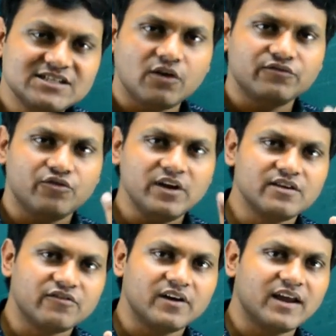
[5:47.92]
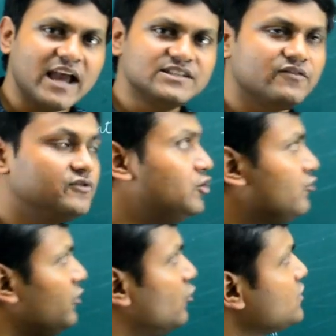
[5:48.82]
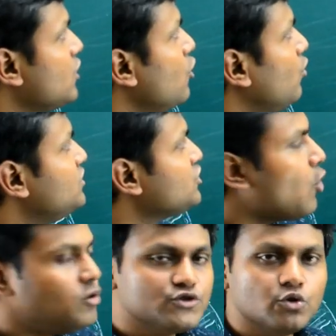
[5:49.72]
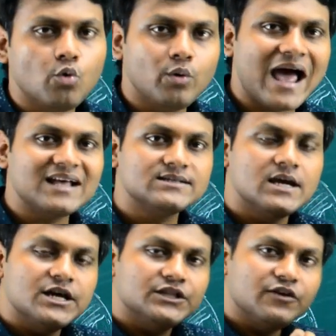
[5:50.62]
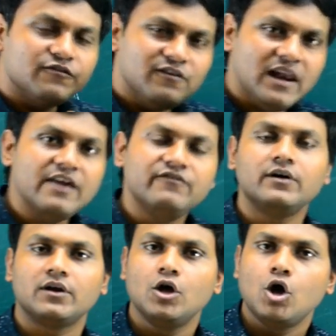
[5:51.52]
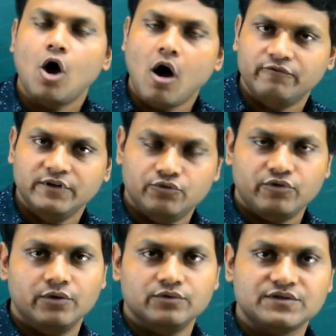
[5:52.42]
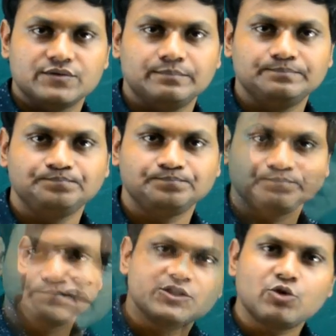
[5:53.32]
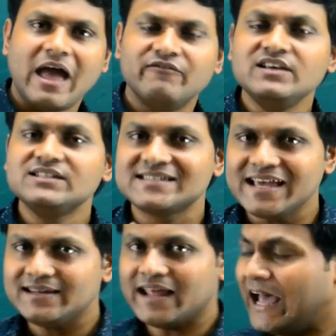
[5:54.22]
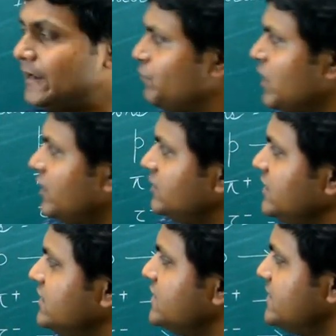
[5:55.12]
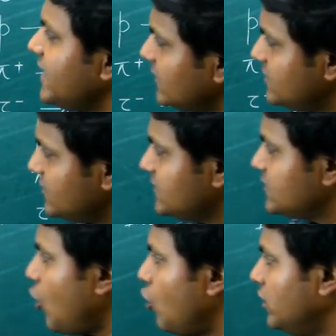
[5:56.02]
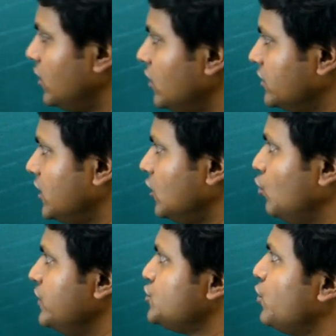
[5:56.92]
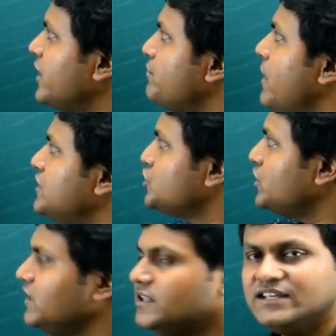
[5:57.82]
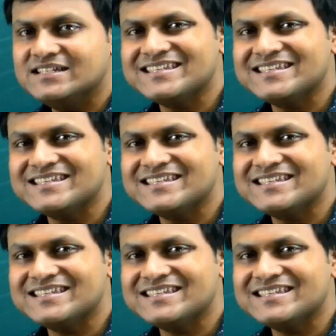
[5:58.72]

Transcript: of three different kinds of neutrinos, which is also known as the flavor of neutrinos. So having said that, the detectors on Earth which were measuring these